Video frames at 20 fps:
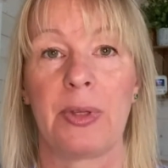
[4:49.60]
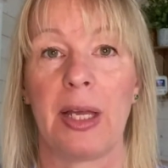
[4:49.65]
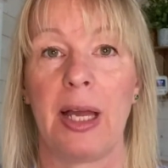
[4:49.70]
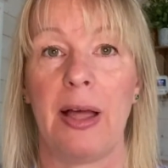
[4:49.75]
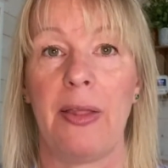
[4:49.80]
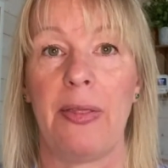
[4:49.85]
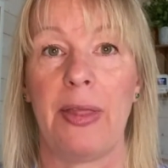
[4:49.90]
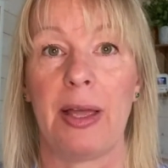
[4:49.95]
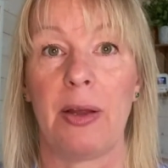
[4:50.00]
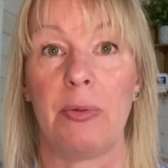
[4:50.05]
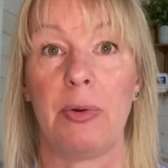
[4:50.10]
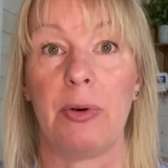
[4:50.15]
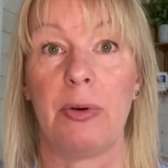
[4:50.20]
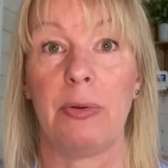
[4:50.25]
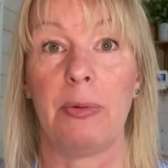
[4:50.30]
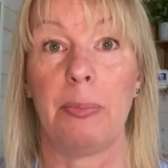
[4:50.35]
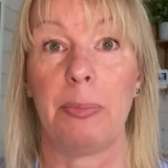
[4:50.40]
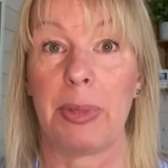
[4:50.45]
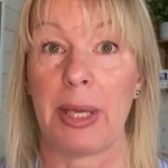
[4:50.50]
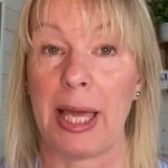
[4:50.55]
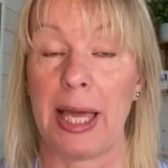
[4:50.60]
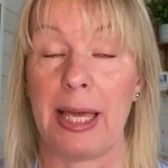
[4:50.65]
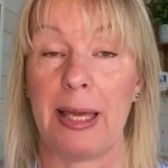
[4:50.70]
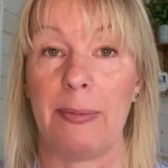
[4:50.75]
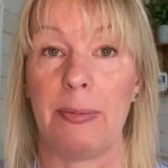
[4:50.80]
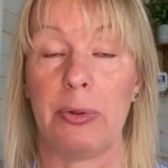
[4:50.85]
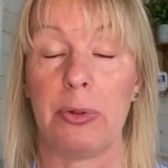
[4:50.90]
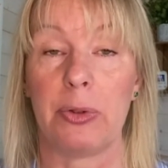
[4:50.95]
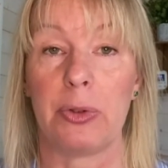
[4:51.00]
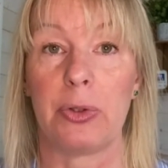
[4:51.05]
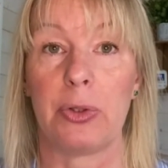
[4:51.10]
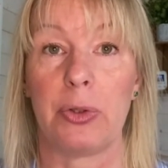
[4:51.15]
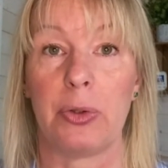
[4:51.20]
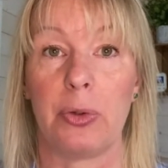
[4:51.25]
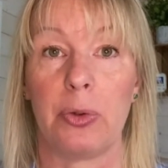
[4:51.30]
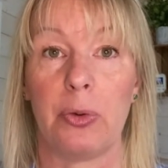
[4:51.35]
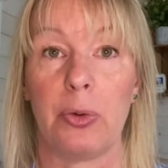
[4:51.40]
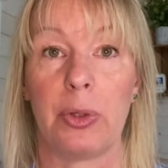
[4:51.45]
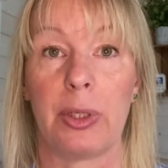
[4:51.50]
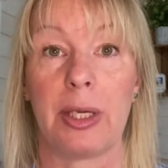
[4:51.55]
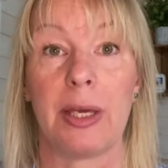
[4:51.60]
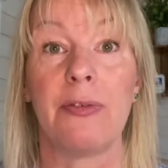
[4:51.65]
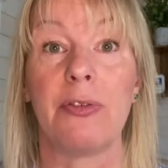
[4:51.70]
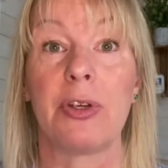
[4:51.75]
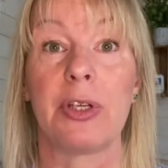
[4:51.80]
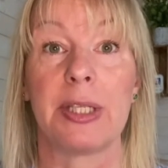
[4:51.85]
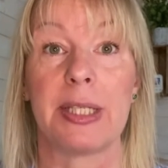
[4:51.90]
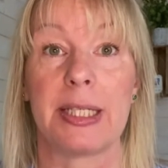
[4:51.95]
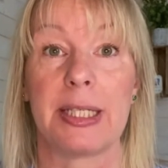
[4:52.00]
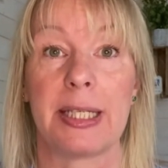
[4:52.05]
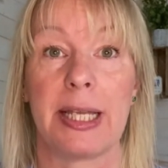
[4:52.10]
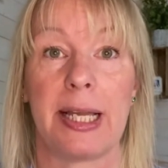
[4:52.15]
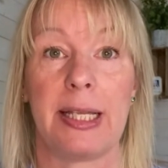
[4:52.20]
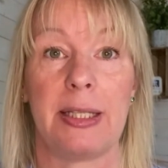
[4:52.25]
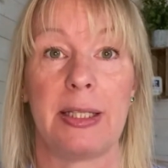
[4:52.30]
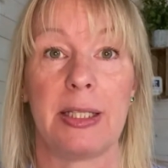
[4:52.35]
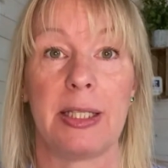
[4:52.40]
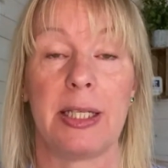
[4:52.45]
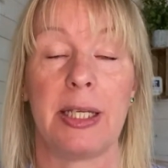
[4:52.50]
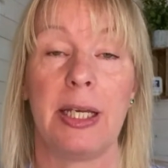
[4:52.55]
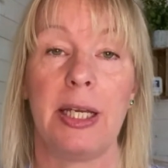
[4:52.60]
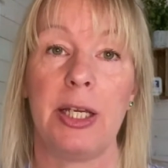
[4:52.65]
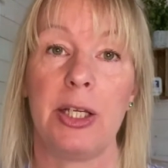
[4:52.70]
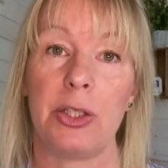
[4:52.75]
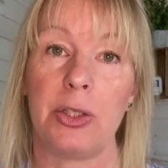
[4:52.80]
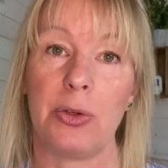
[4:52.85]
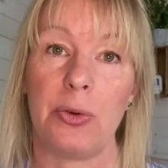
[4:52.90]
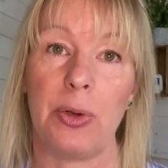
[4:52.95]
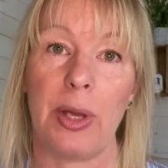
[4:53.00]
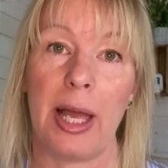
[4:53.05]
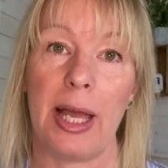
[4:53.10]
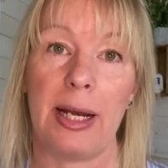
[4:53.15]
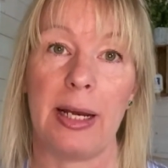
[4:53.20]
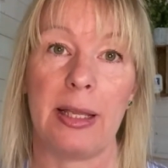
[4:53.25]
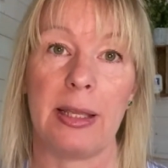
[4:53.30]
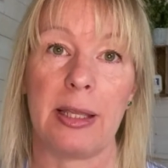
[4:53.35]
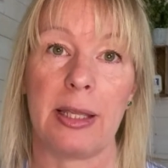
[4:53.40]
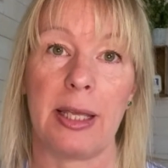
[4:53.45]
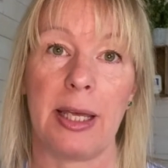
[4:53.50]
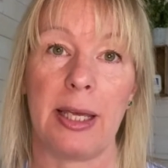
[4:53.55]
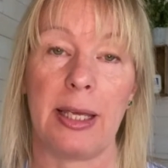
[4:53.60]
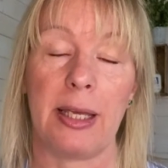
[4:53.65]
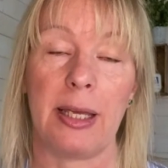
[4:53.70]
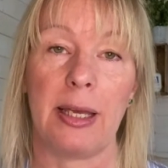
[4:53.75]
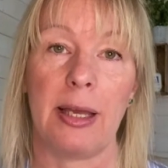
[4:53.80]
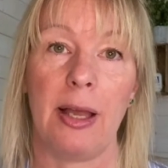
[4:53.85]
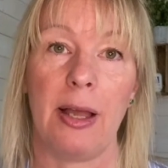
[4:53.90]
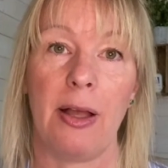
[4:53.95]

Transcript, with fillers: and they will be able to give consent to anything